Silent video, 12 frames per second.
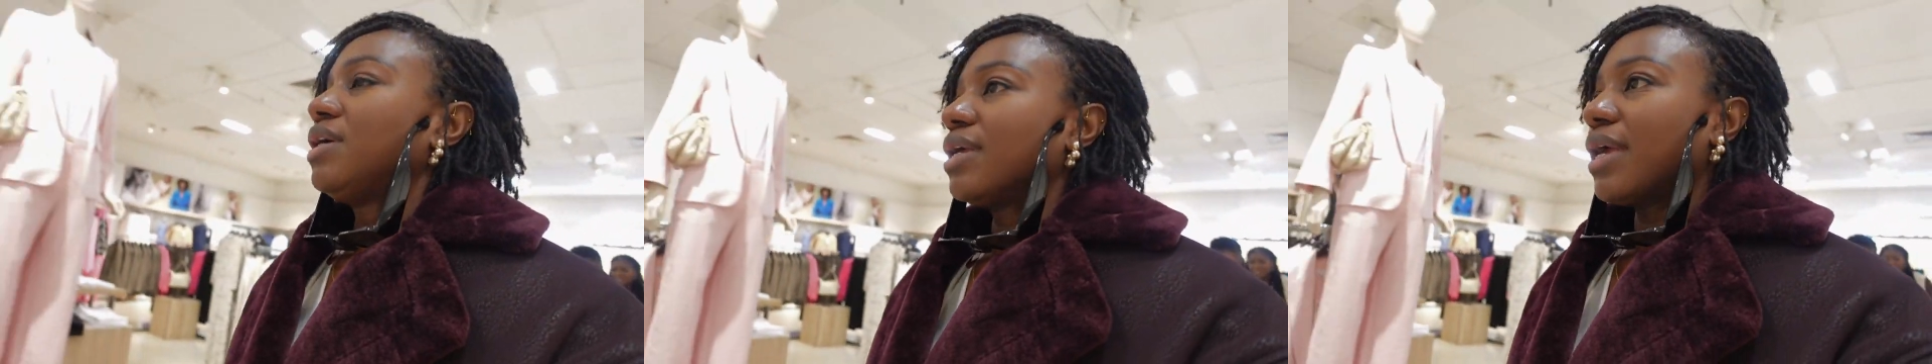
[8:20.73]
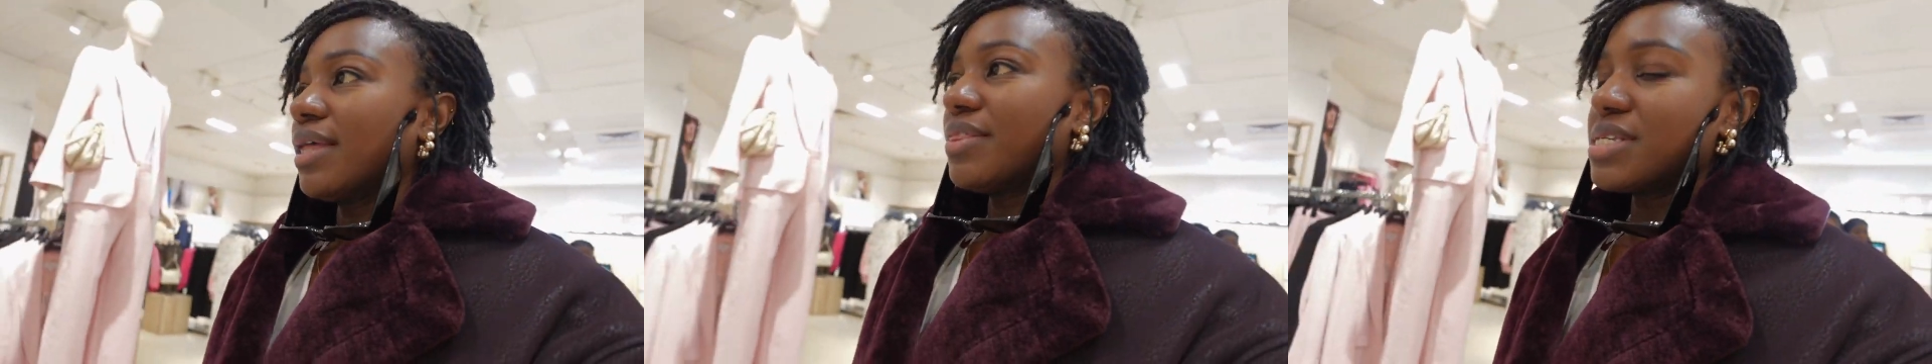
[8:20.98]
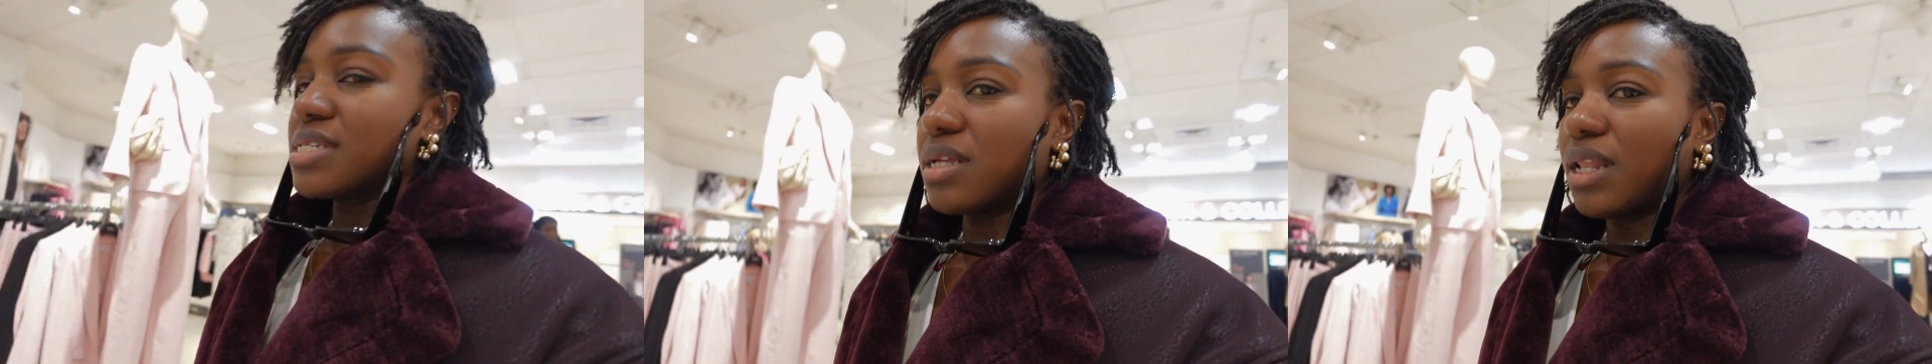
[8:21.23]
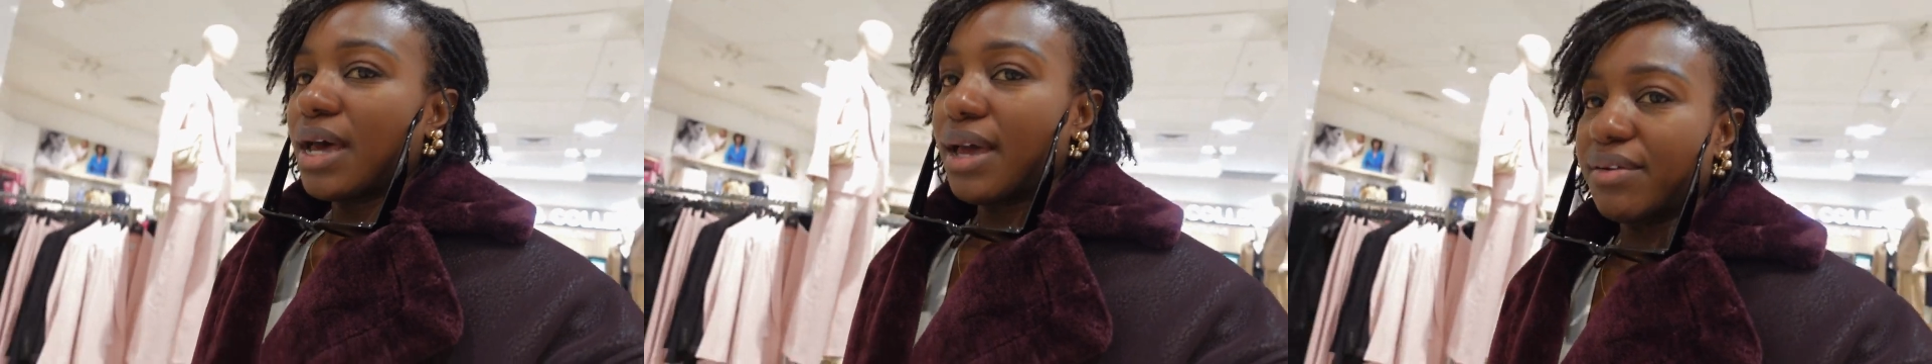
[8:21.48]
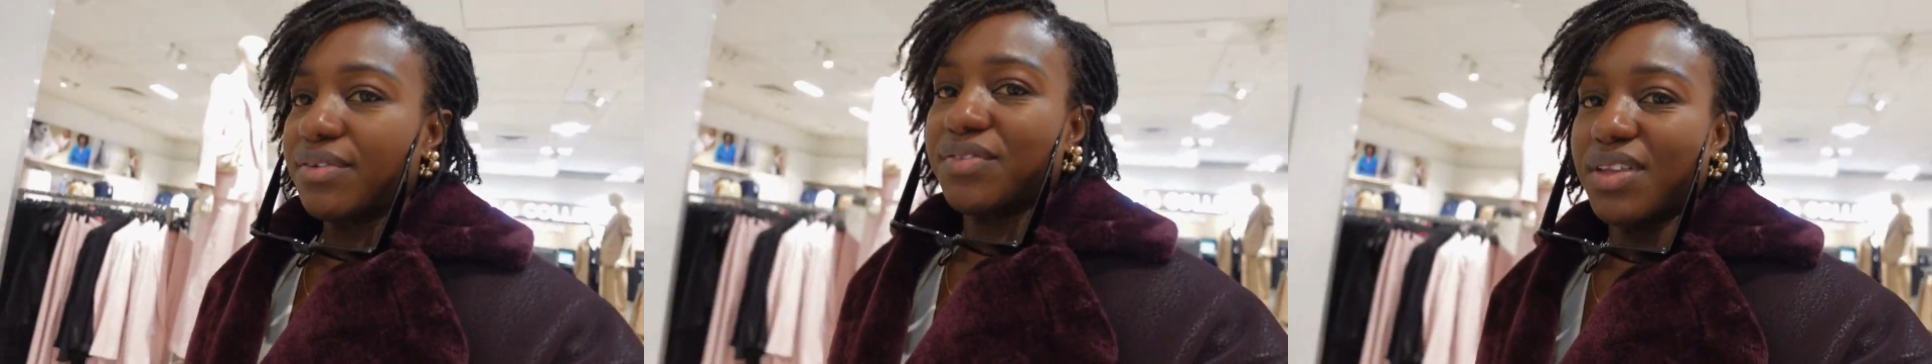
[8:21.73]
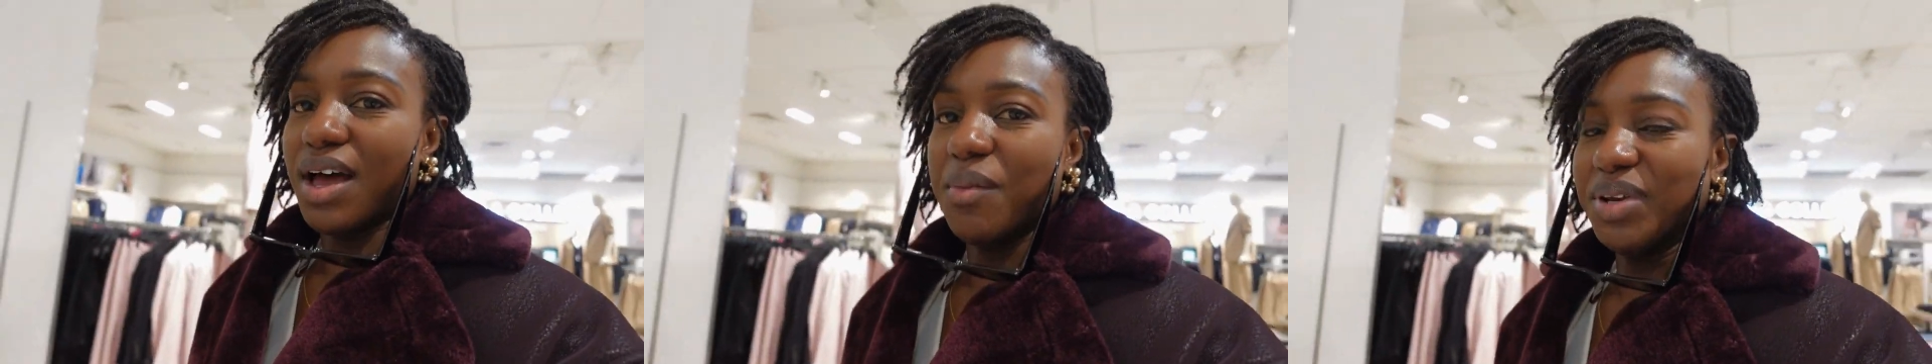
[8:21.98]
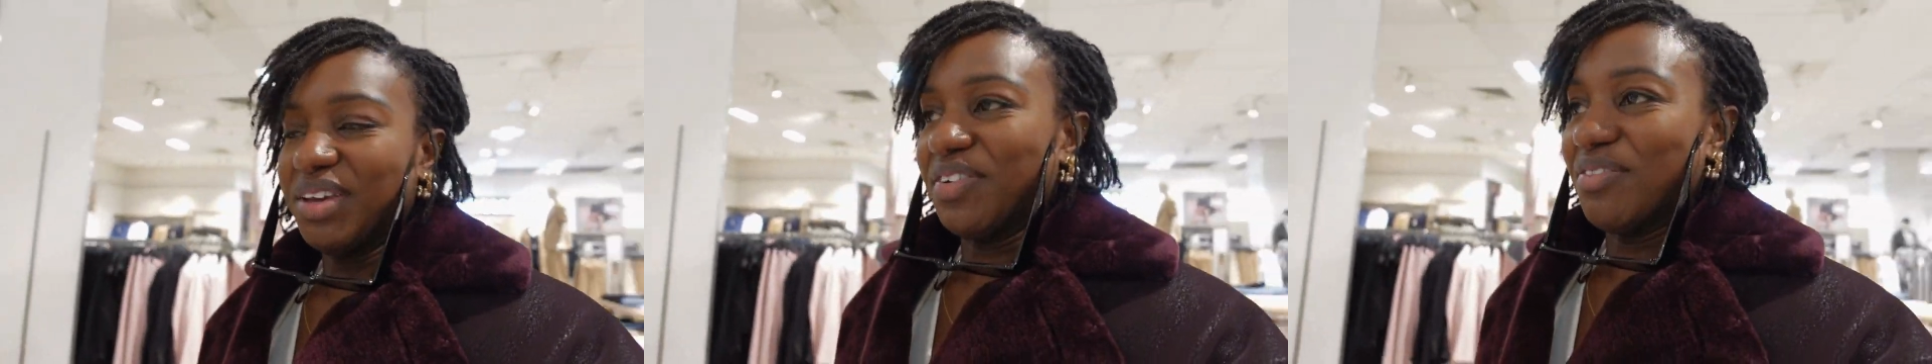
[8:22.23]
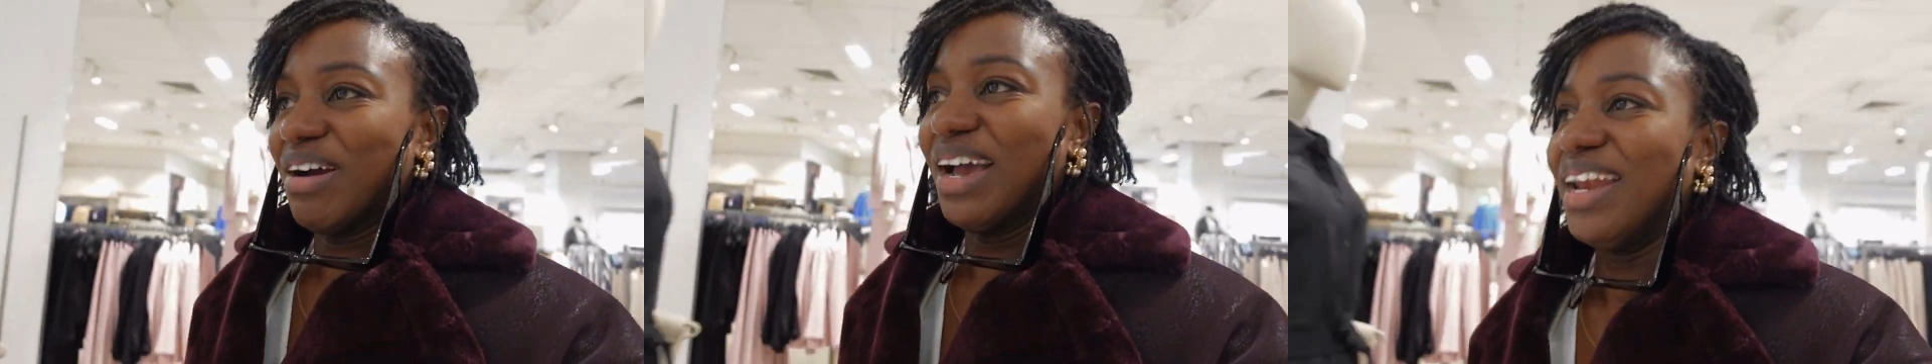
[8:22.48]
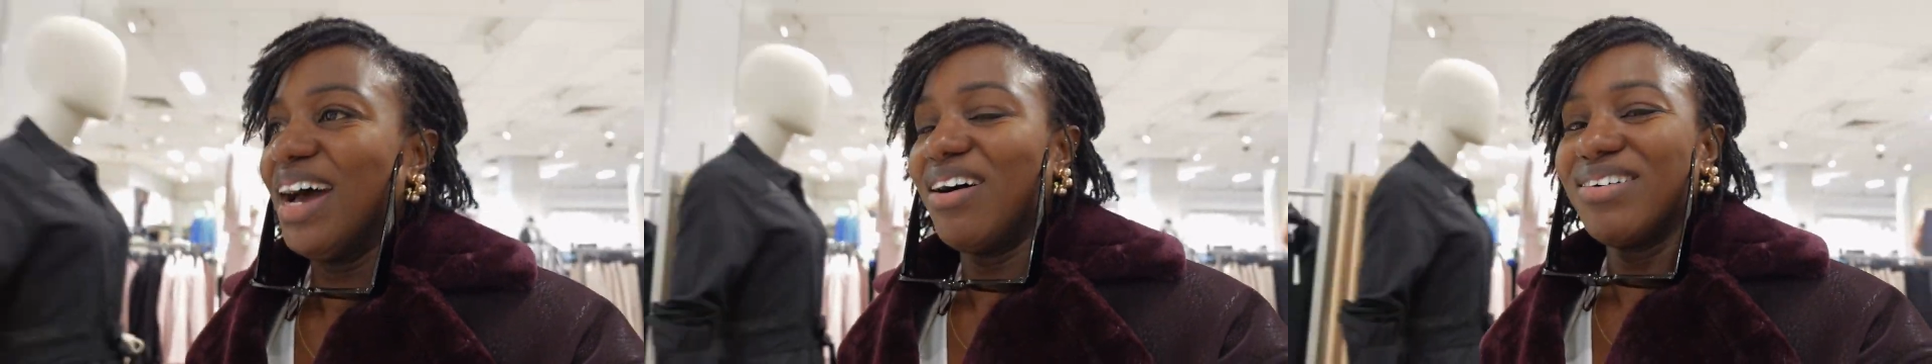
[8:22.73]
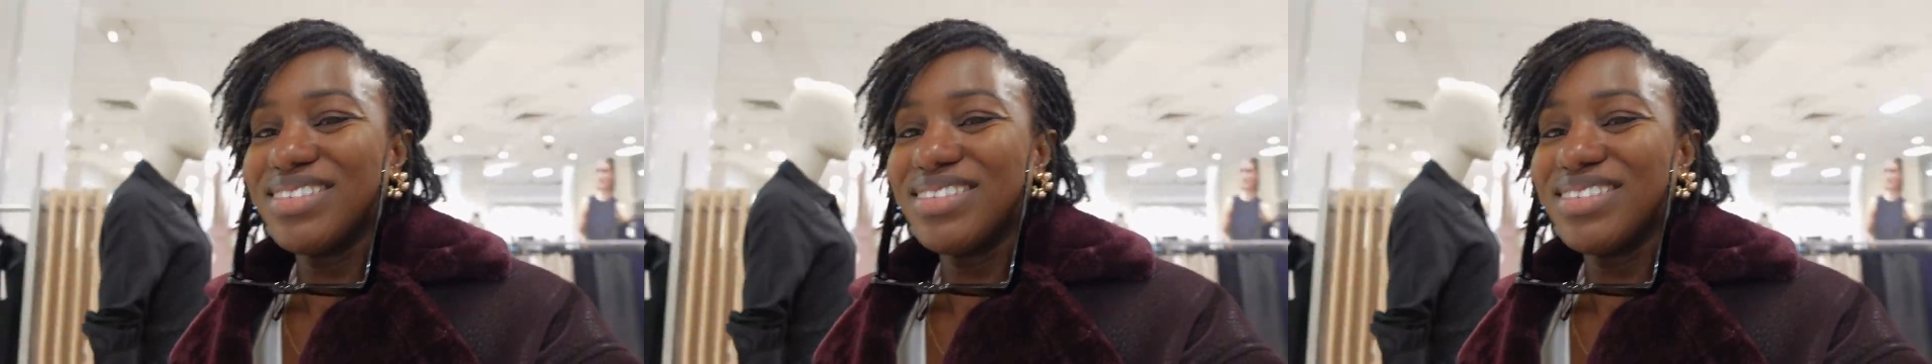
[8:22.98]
yeah, this is the life that I'm living right now.